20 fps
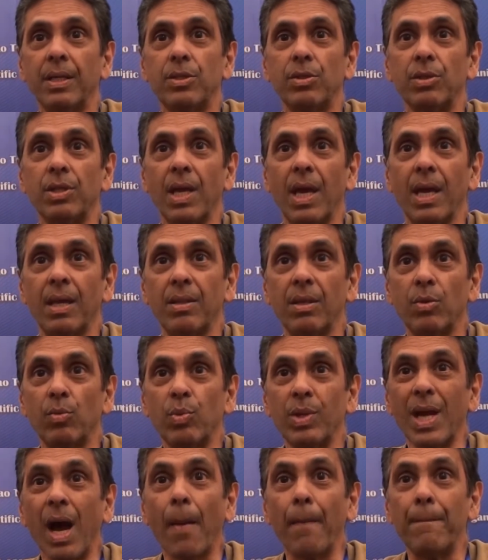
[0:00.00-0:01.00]
today, that
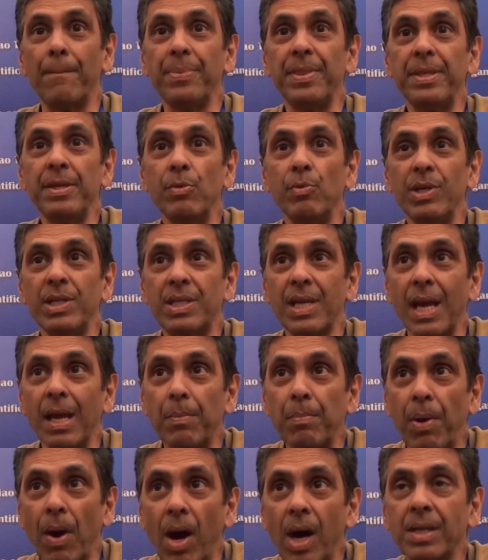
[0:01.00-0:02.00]
we
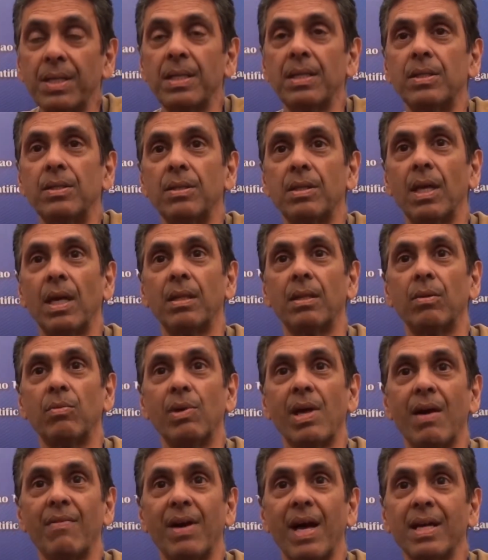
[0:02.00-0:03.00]
take part in today, that
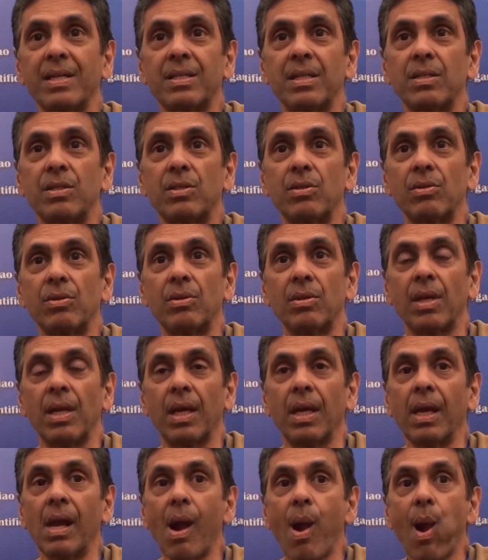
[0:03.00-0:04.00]
we have access to
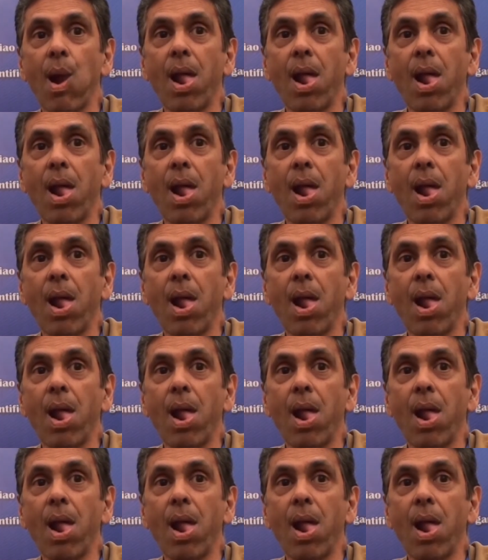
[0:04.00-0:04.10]
today,